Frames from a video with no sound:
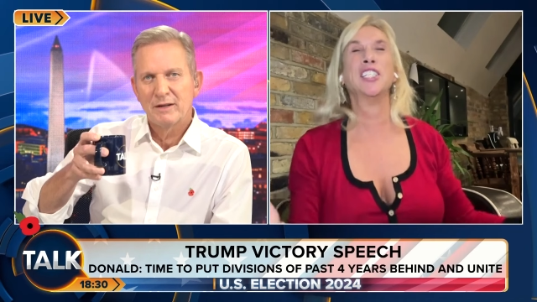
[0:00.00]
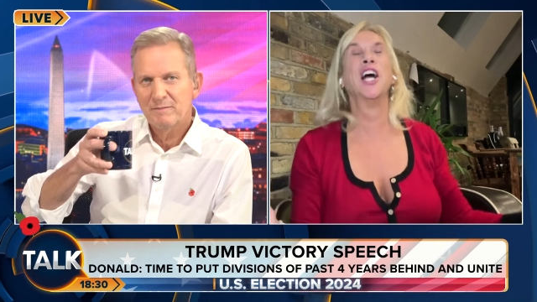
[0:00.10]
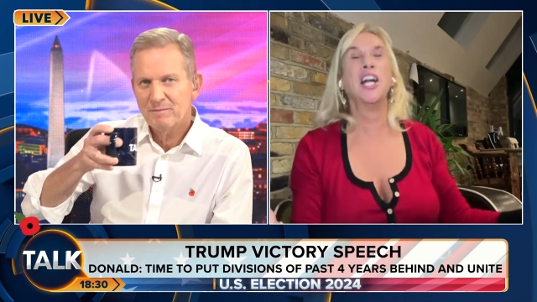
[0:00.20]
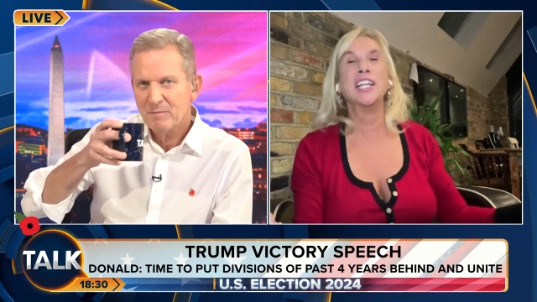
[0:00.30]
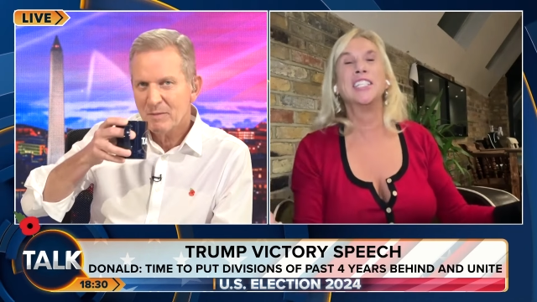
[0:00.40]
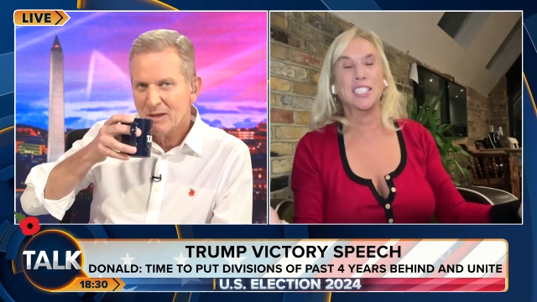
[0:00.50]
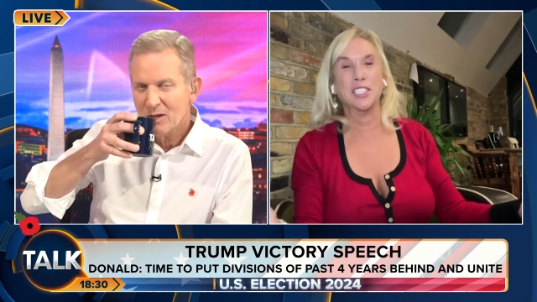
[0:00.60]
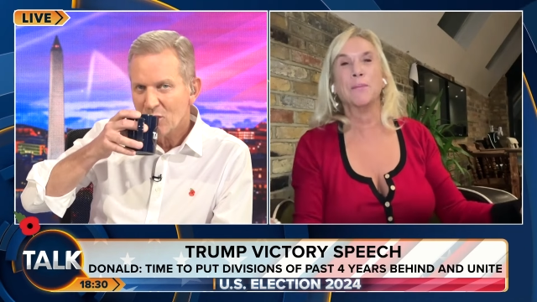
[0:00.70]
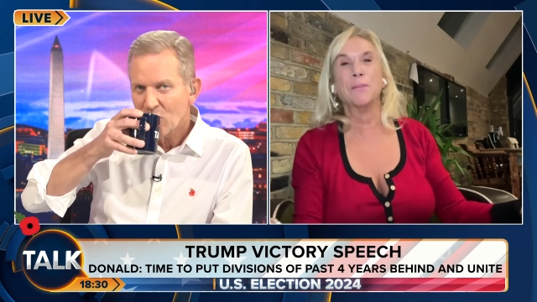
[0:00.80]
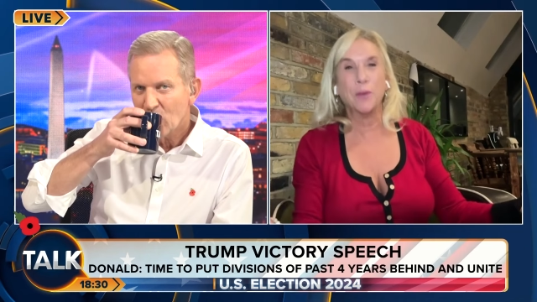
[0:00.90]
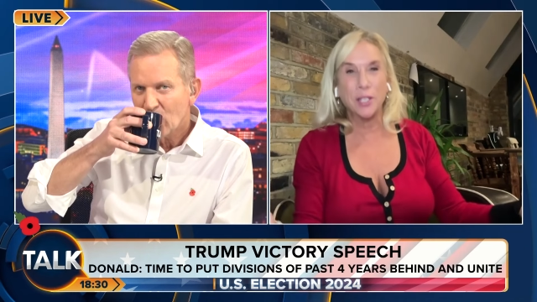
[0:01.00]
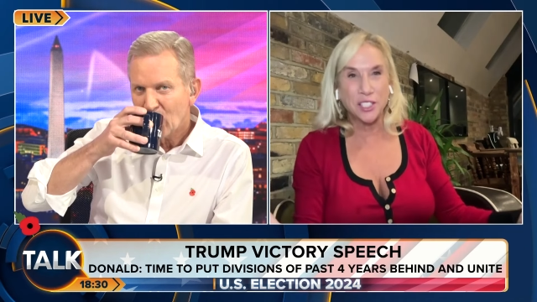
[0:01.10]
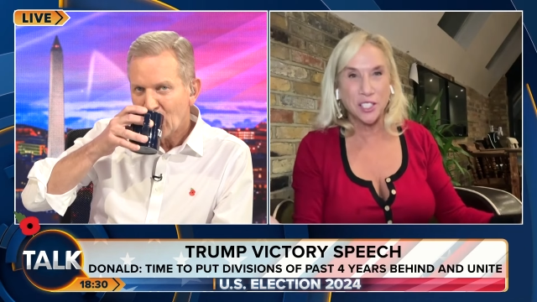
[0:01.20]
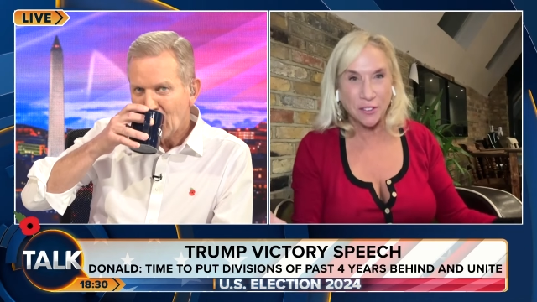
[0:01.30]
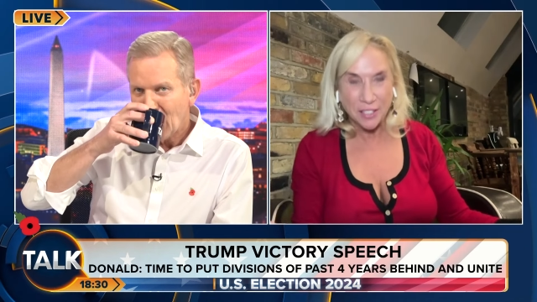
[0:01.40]
Speaker 1: sorry to
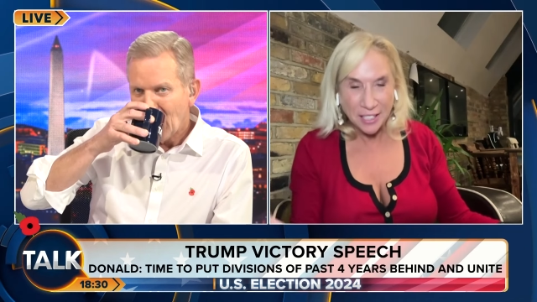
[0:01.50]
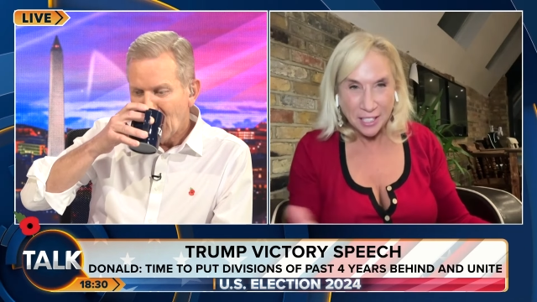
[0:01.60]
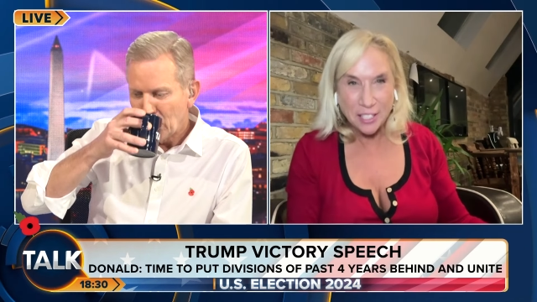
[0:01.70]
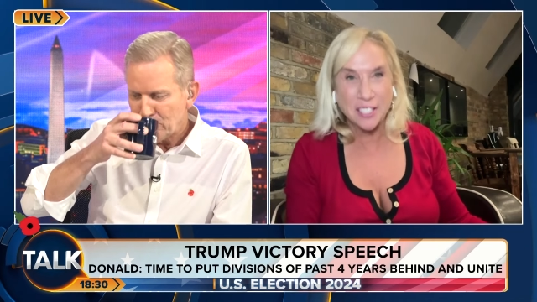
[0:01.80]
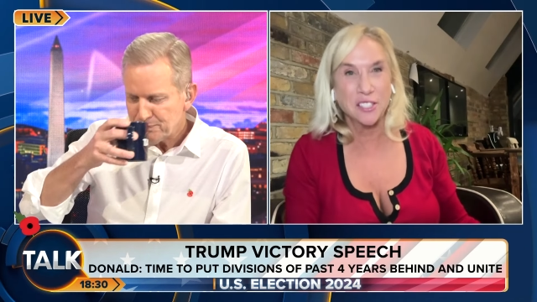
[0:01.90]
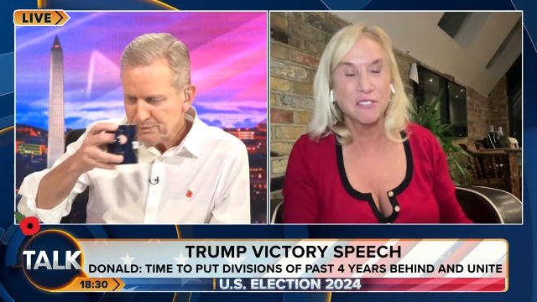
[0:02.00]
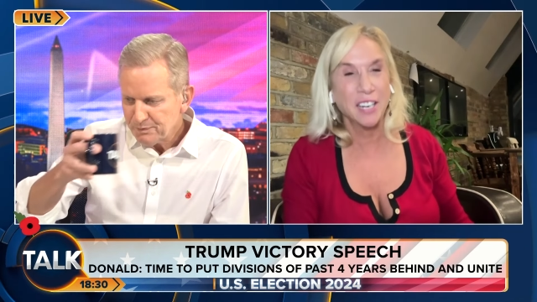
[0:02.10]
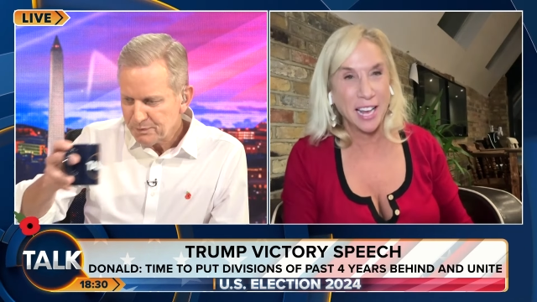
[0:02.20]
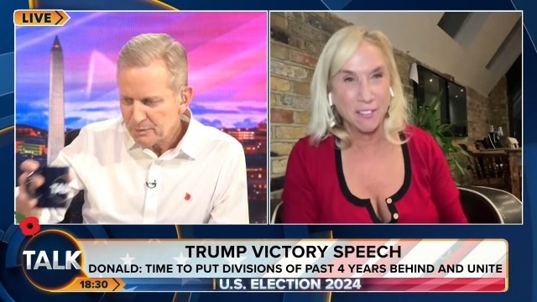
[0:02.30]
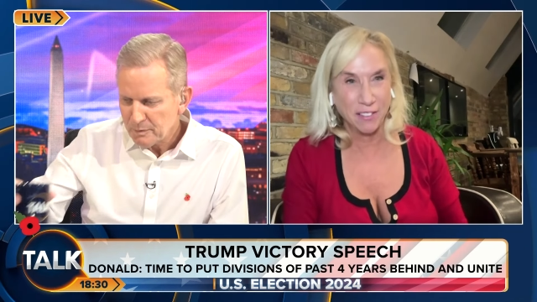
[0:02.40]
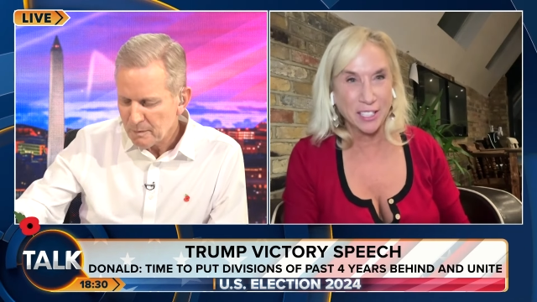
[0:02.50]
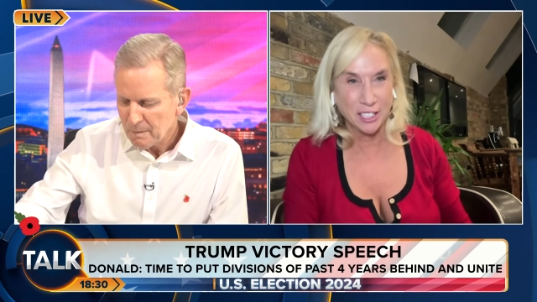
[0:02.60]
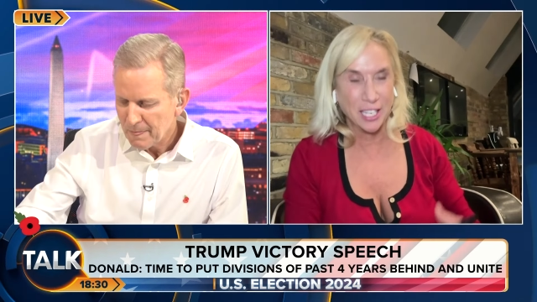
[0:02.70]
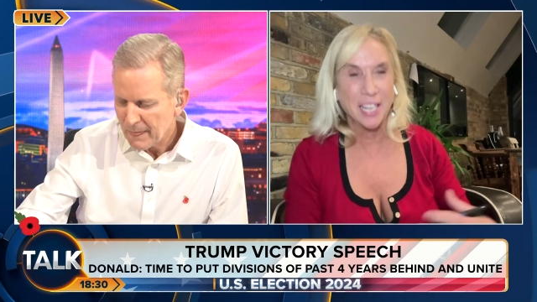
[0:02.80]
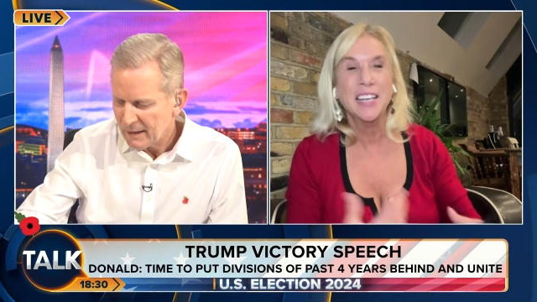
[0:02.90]
disappoint you. Did you run out of
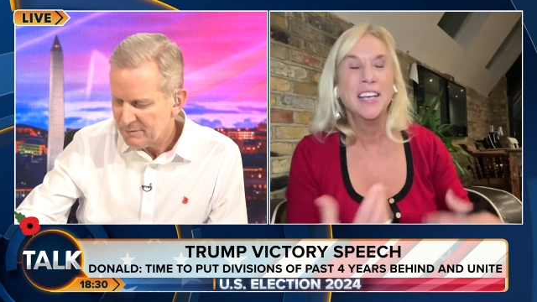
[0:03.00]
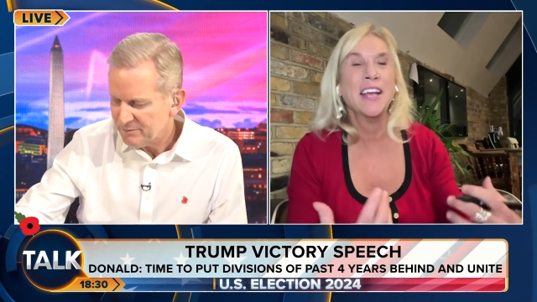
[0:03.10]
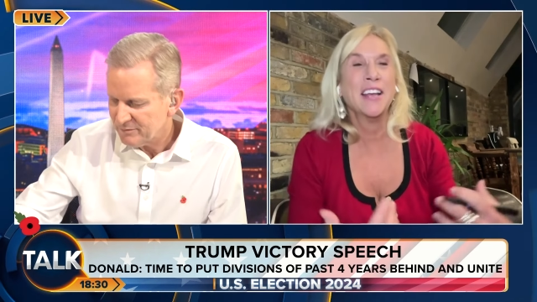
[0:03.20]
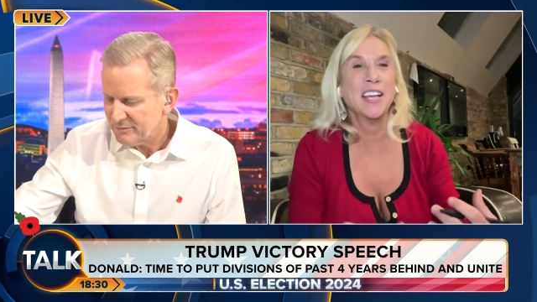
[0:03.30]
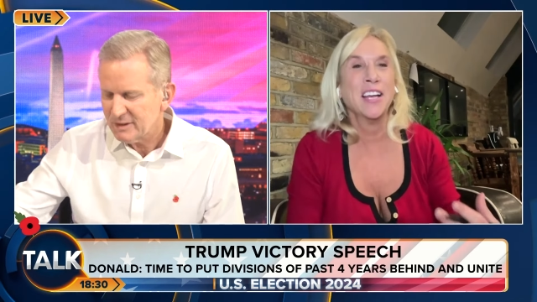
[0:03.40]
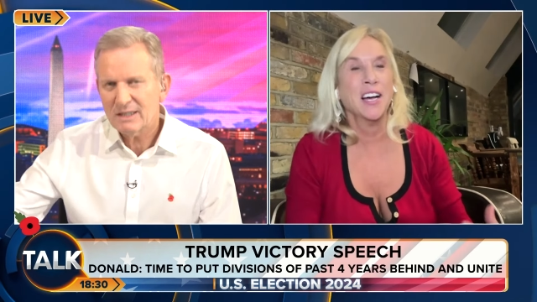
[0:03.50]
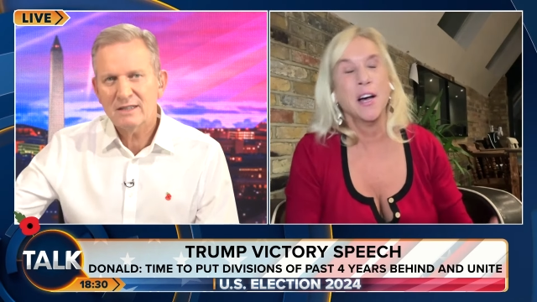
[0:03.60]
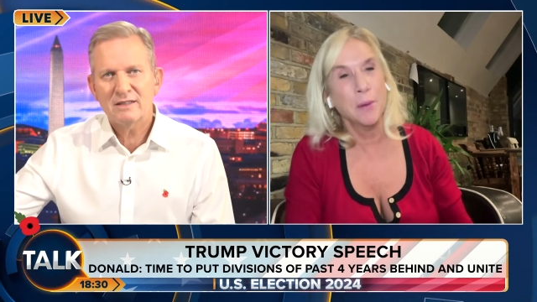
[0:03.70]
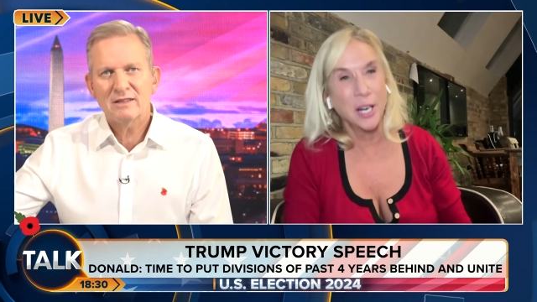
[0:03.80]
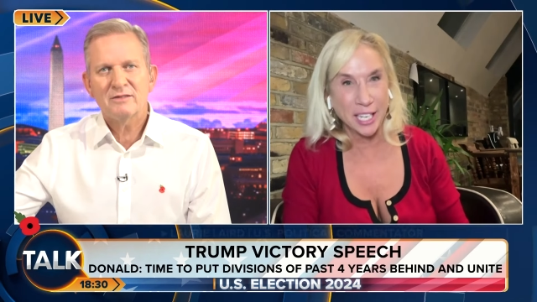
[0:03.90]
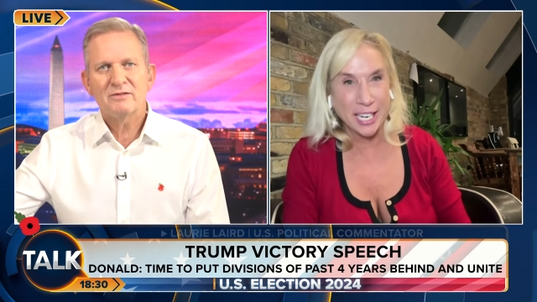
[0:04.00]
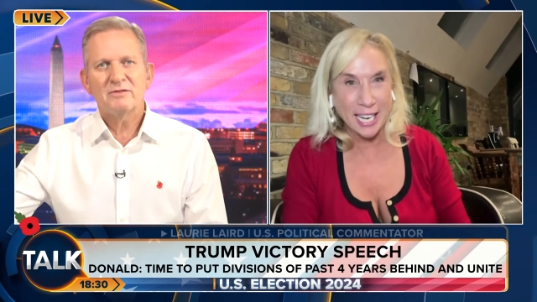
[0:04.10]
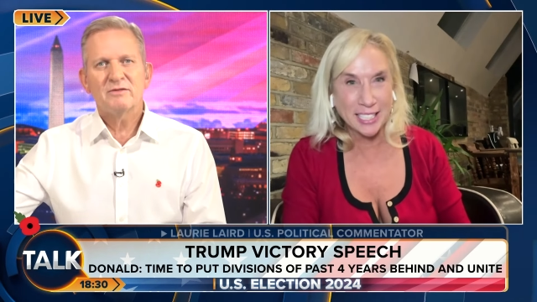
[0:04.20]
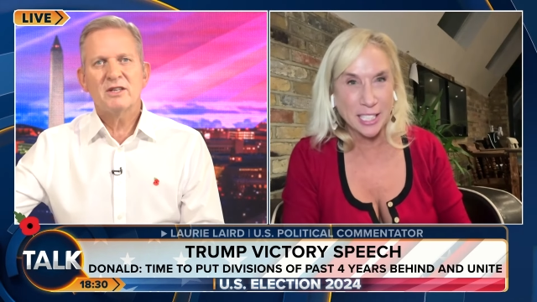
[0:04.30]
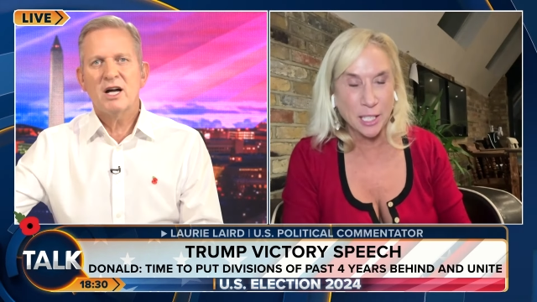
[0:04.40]
English? Uh, uh,
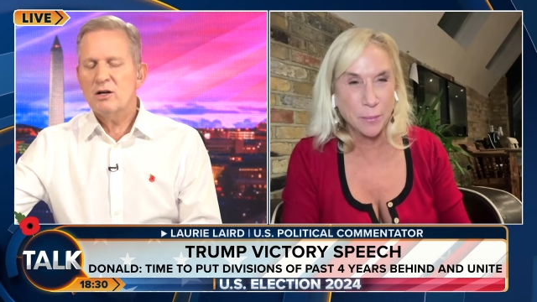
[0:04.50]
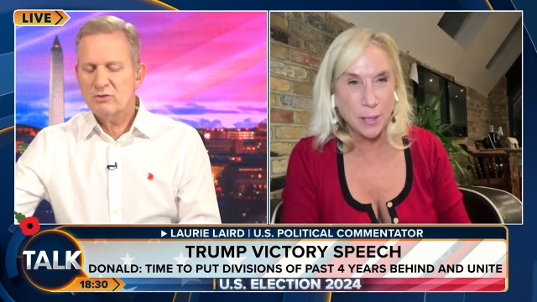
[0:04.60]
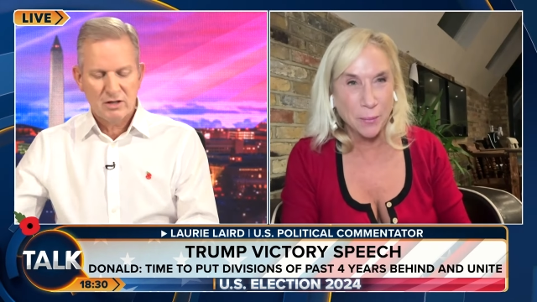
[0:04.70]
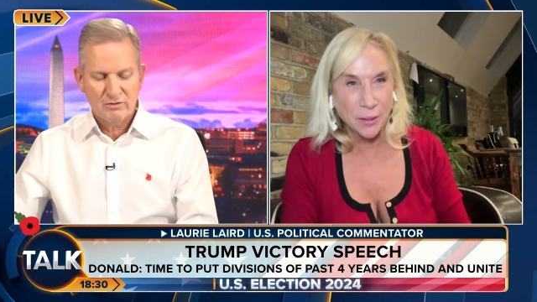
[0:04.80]
American accent. No, no,